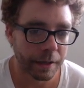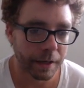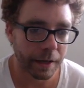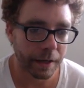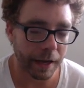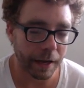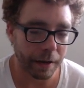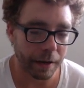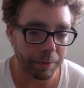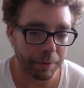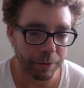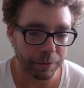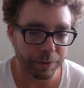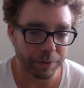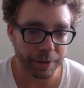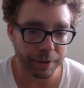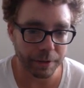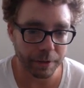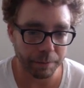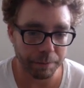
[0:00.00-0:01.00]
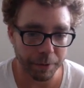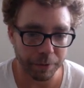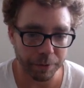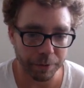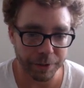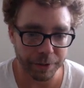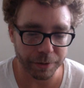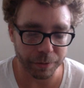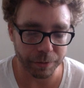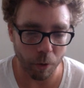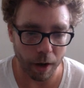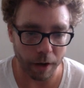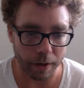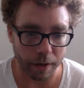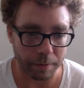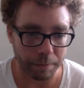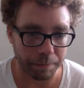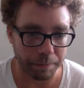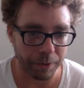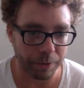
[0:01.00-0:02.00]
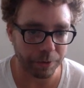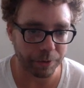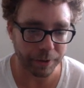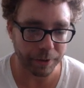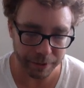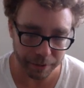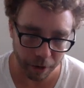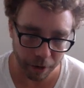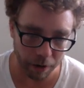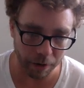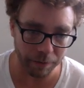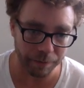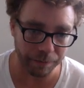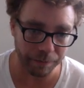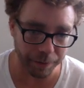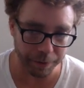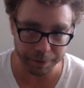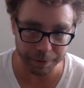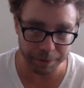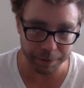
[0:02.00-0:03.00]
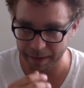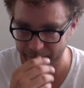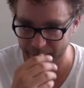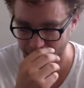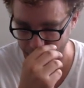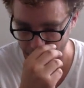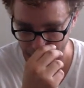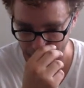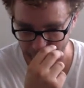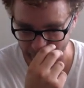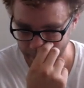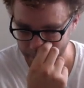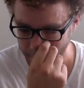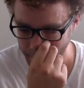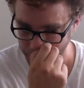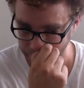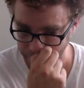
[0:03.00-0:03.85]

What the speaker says: And Buehler just walked. Buehler is on first base, everybody.